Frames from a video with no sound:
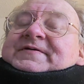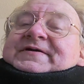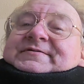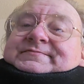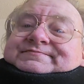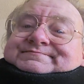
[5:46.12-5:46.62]

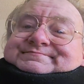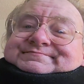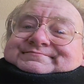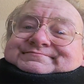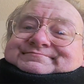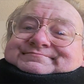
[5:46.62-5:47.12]
think
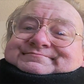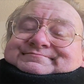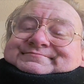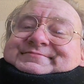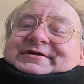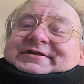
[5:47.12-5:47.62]

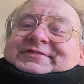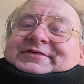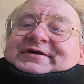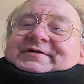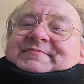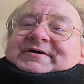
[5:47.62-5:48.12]

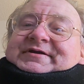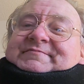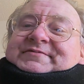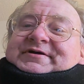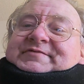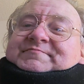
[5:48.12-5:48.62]
anything about
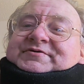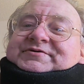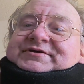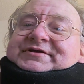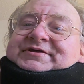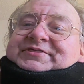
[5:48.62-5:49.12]
mtech
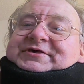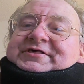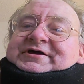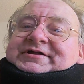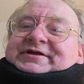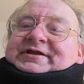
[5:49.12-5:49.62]
putting anything
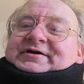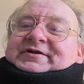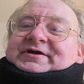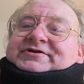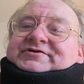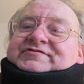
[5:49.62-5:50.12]
like that out.
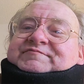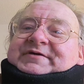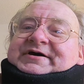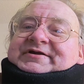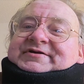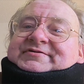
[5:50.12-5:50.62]
I just
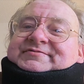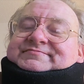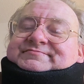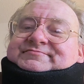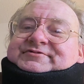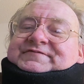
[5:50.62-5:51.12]
spotted it.
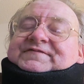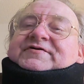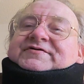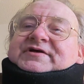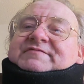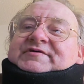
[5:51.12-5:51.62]
When the
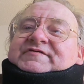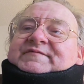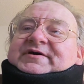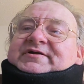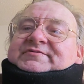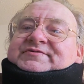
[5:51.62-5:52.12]
first time I
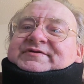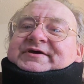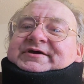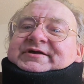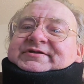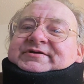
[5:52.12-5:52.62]
spotted it, it was
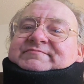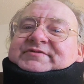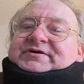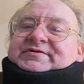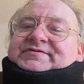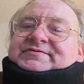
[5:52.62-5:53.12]
like 18
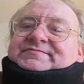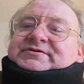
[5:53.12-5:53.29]
bucks.